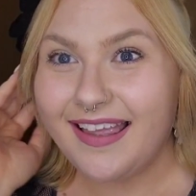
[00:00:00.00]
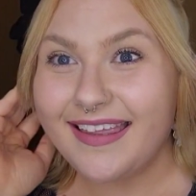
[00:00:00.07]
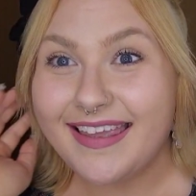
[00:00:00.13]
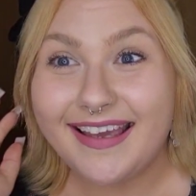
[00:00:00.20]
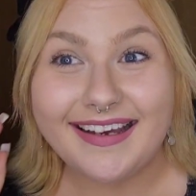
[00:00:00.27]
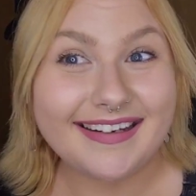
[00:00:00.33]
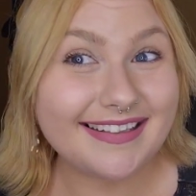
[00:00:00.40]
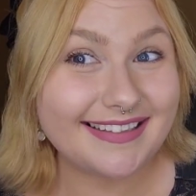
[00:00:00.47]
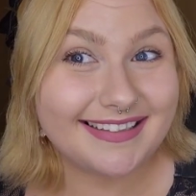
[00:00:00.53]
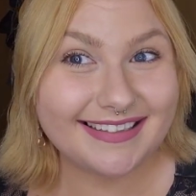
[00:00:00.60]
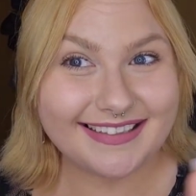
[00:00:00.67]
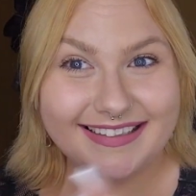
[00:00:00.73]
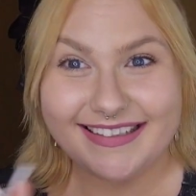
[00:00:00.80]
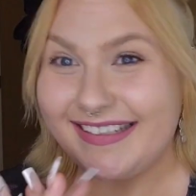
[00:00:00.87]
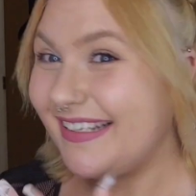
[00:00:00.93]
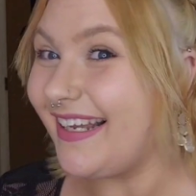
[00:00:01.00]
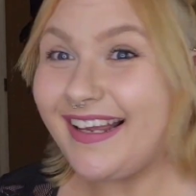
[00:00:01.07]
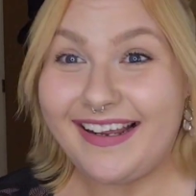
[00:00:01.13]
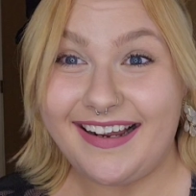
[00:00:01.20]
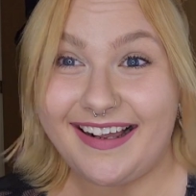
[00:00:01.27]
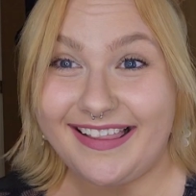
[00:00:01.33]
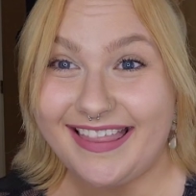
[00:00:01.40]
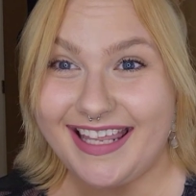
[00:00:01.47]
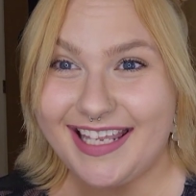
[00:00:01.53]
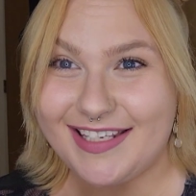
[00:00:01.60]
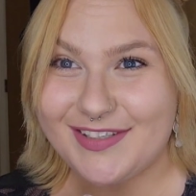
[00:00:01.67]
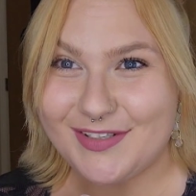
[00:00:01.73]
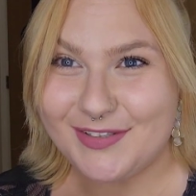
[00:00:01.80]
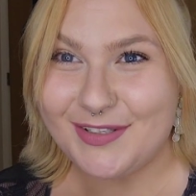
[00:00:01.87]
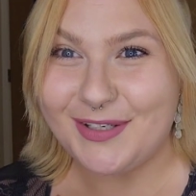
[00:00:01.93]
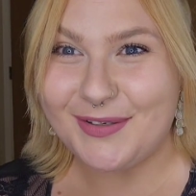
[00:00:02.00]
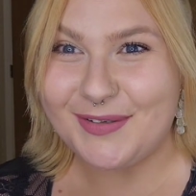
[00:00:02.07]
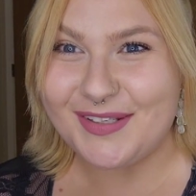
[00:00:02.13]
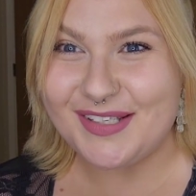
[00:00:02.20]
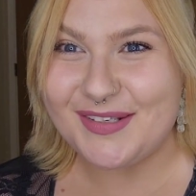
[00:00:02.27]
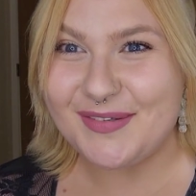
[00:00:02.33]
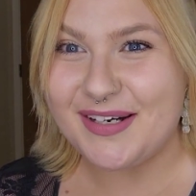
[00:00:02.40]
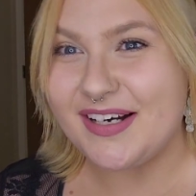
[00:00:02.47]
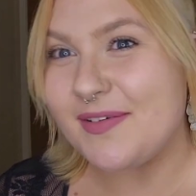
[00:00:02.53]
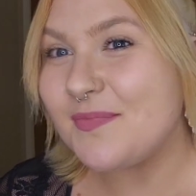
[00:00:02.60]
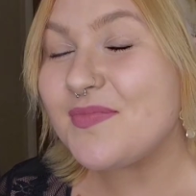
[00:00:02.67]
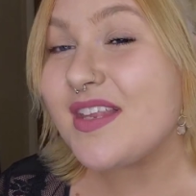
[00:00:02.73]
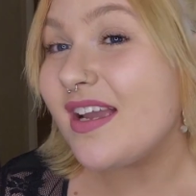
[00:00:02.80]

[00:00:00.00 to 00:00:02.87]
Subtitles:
Yeah, I think it turned out really well.